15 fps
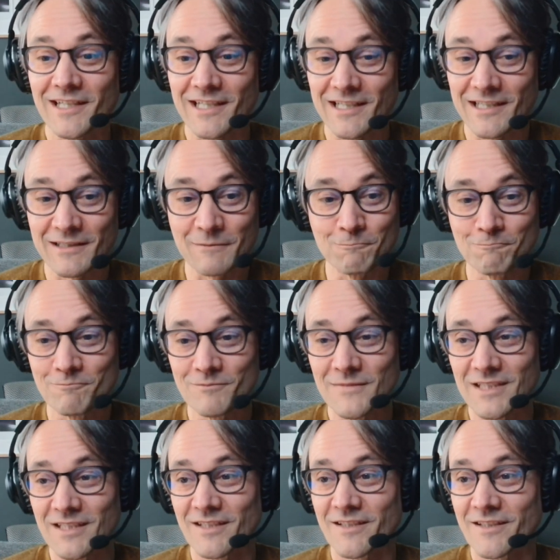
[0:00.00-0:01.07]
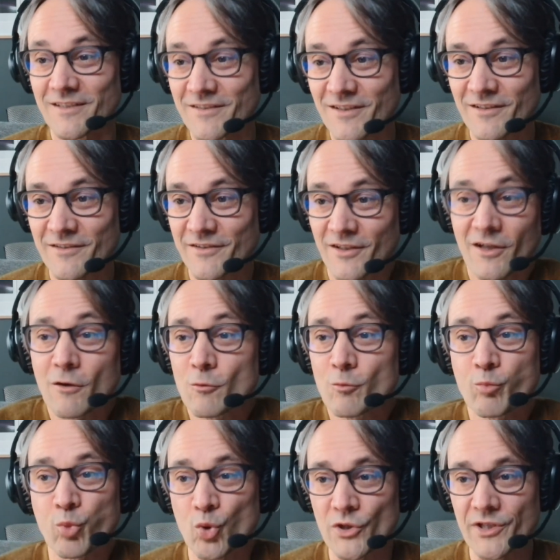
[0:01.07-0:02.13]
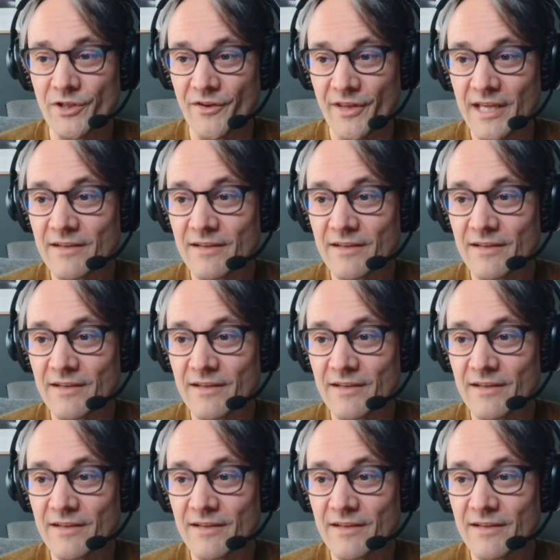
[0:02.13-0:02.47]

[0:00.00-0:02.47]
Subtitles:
Um, the whole point of that,